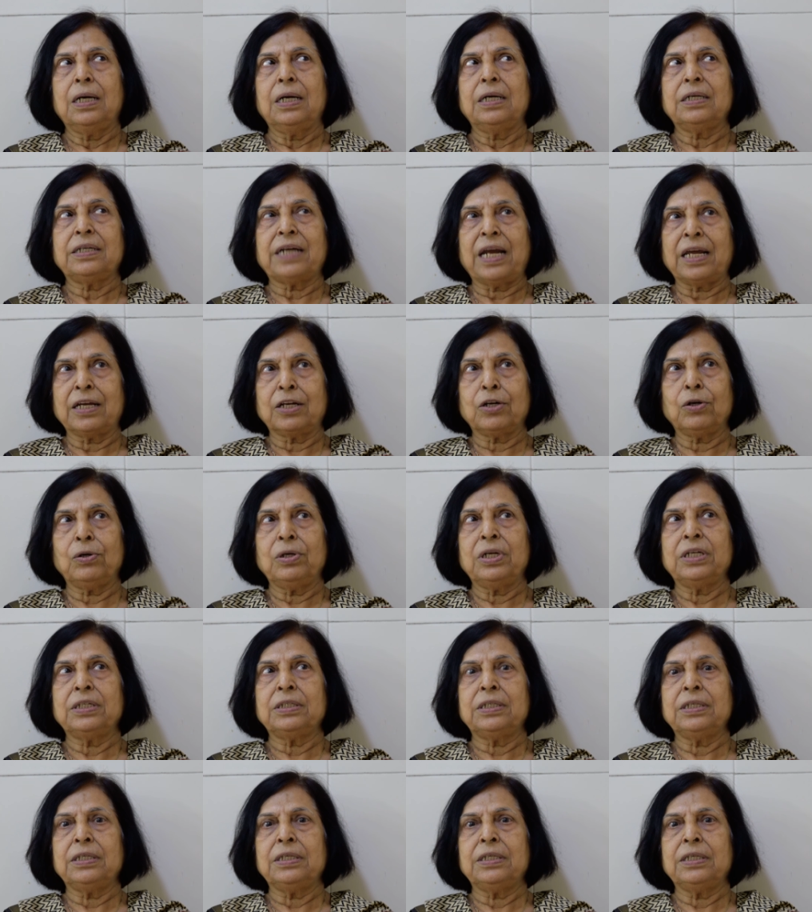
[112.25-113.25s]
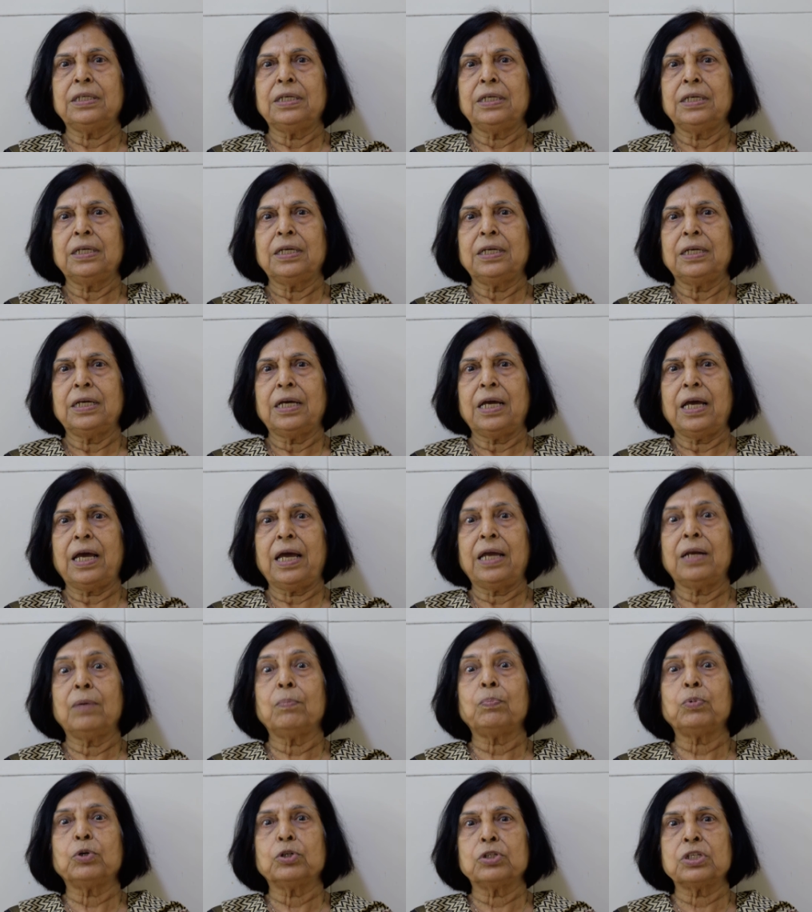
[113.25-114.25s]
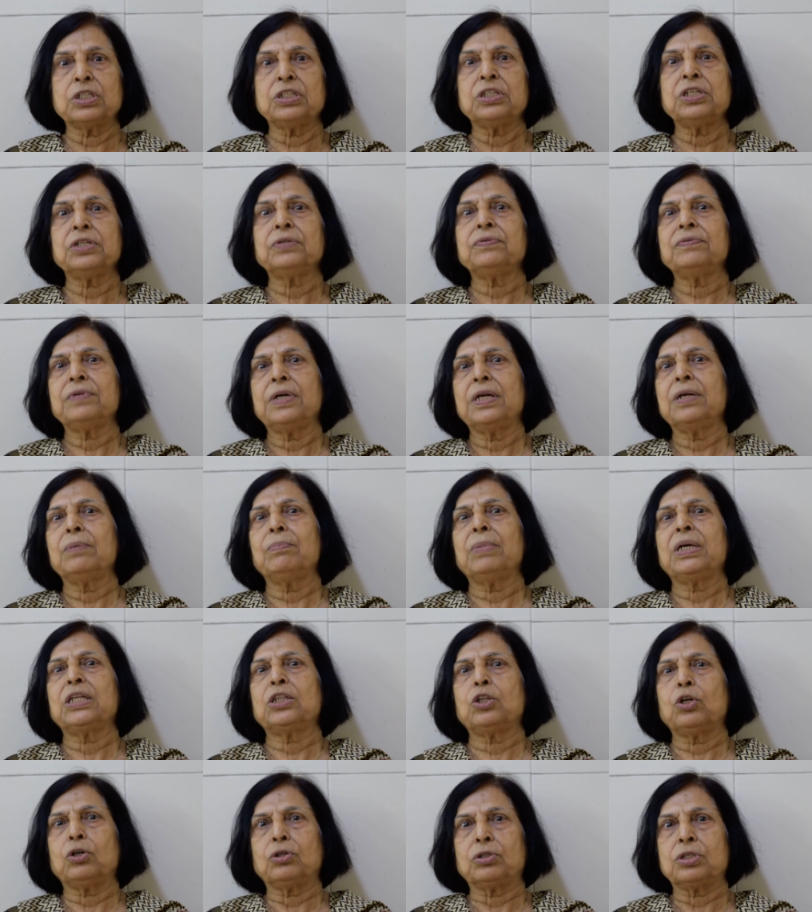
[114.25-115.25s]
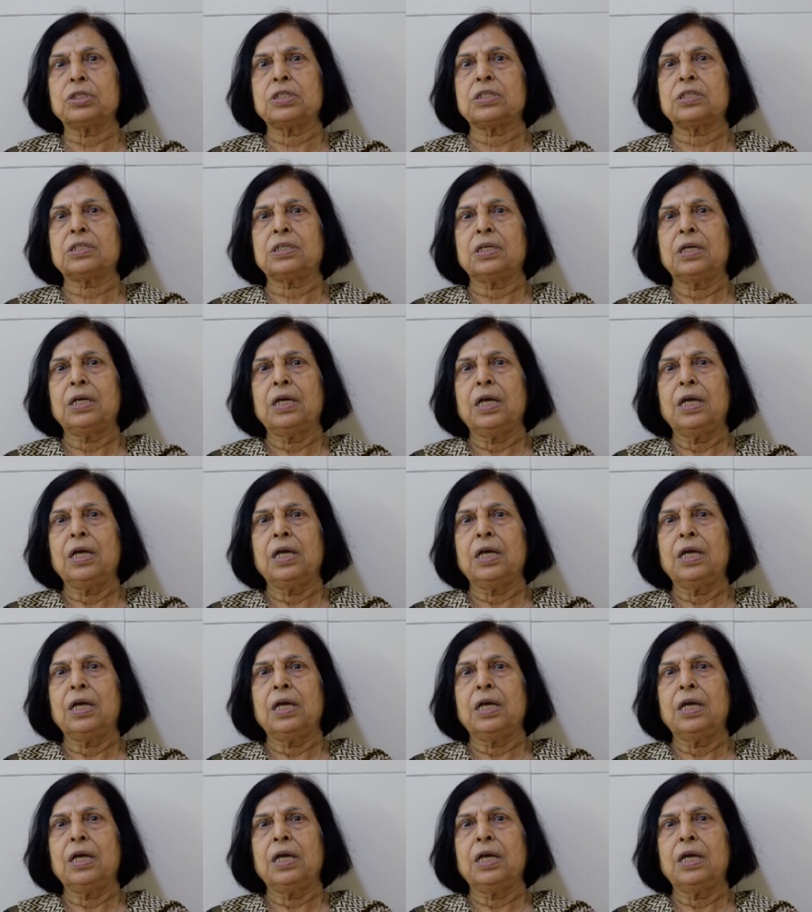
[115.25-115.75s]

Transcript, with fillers: tranquility and positive in my thoughts.